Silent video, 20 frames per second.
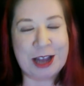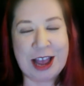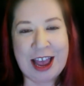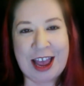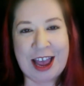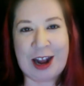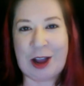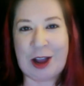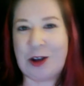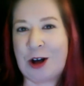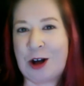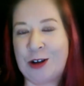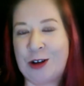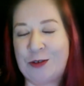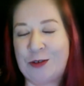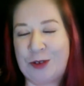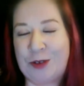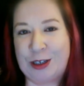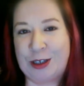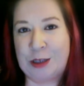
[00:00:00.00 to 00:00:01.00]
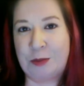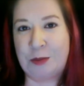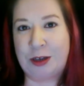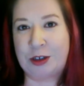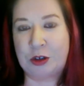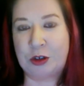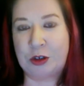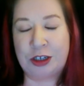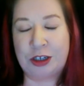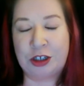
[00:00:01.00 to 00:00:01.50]
and I call her very
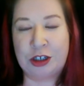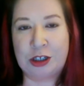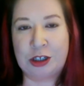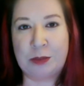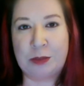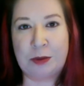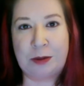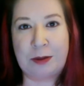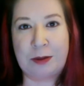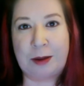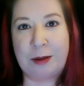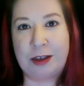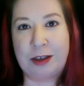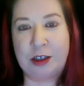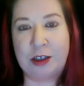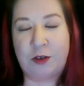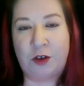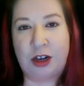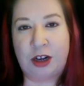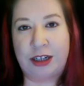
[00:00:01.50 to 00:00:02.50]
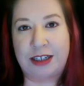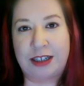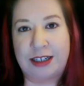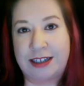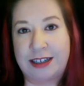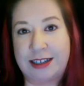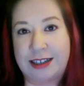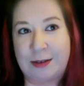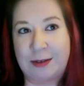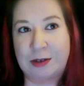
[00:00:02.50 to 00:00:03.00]
special because she's been my best friend
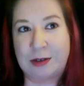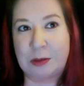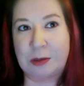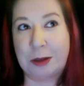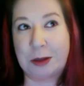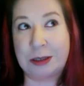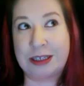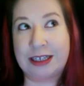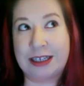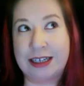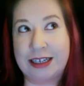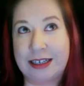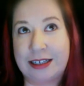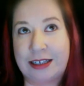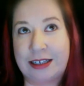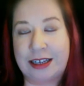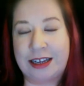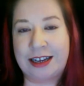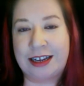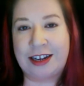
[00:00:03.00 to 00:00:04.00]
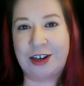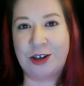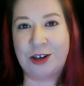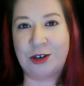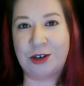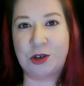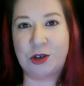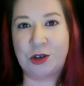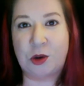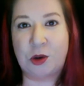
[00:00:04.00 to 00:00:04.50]
since I was about 16
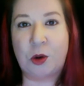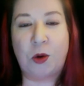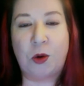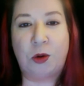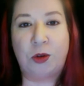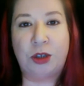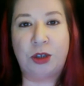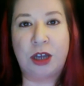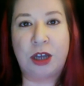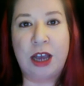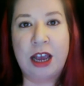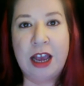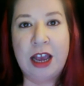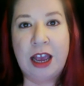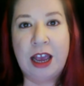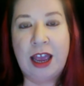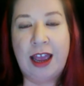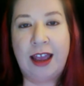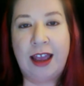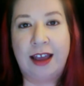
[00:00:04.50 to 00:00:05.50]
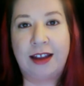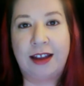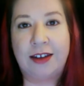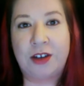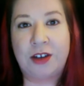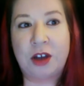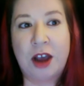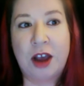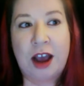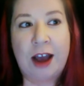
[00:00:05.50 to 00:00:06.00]
years old,
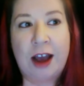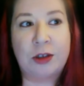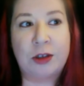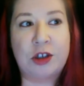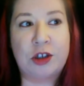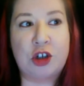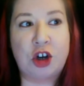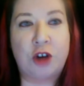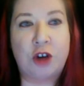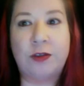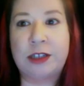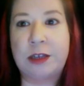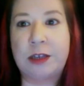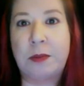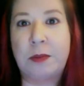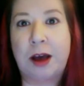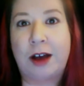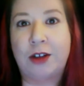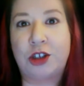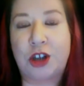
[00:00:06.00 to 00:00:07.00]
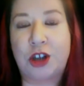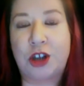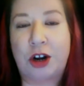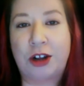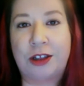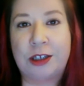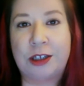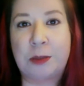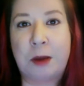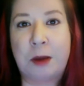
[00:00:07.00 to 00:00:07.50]
and I was nervous about
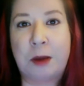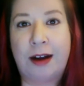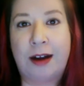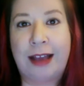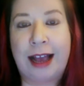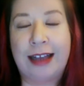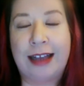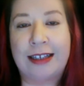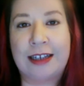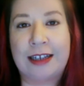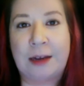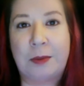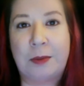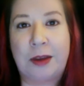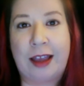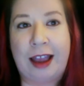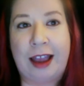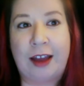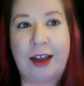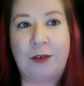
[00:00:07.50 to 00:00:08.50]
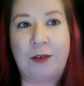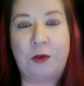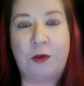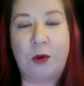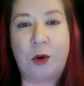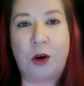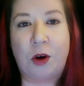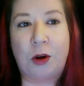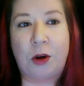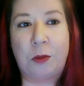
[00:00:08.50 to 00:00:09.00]
starting this podcast up again
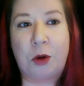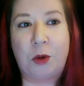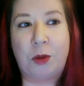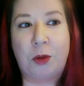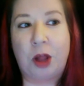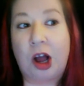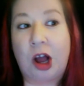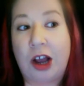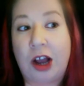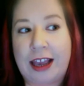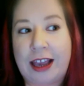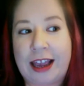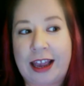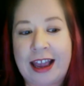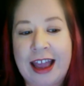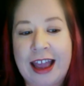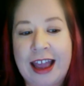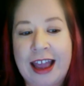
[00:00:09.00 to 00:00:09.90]
for Mobloggy,